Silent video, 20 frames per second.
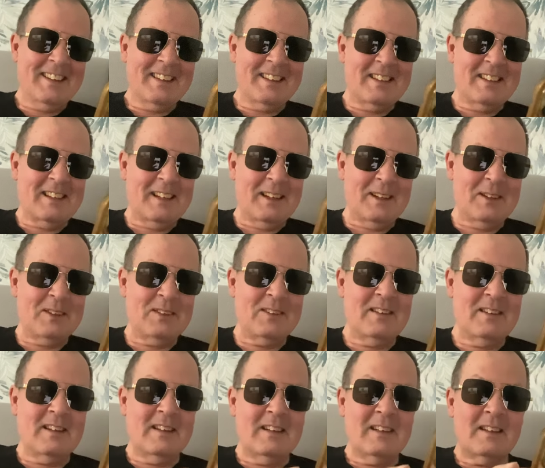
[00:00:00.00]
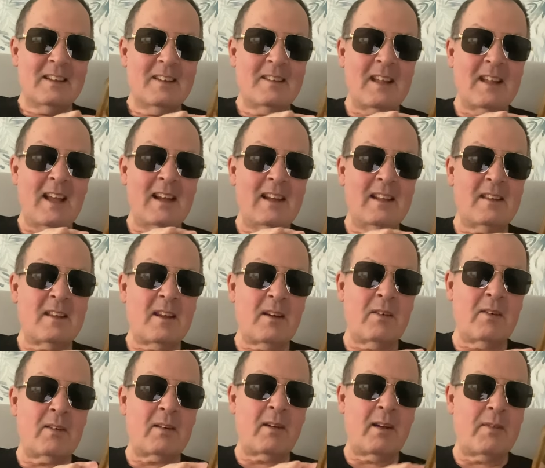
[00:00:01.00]
Don't. The Daily
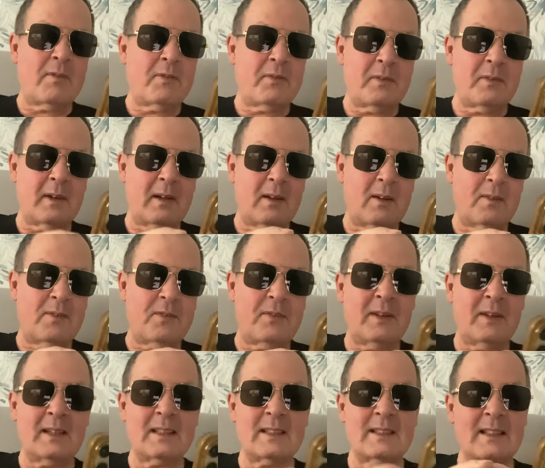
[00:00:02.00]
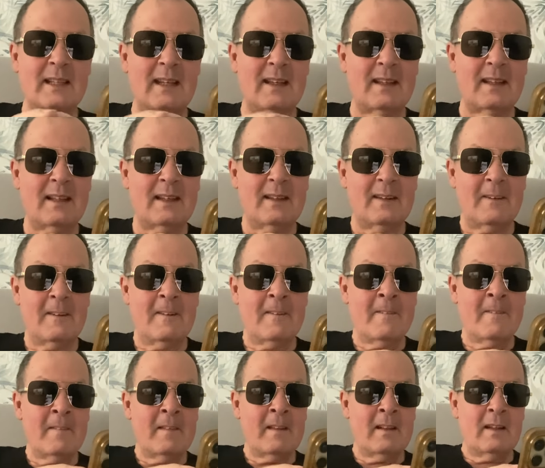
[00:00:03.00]
Telegraph, oh, fuck's sake.
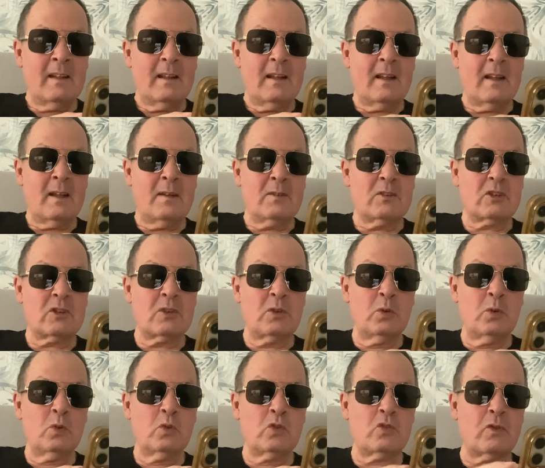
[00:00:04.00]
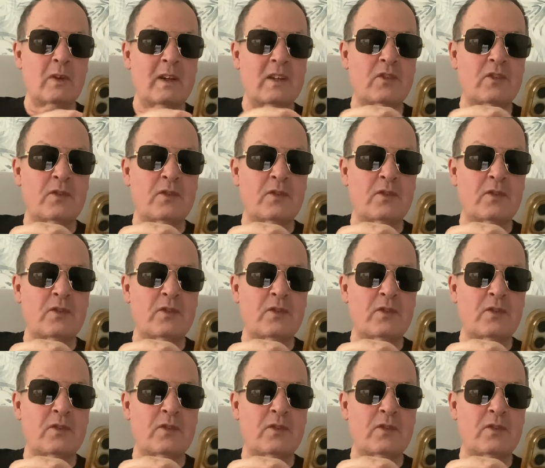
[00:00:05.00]
Schools risk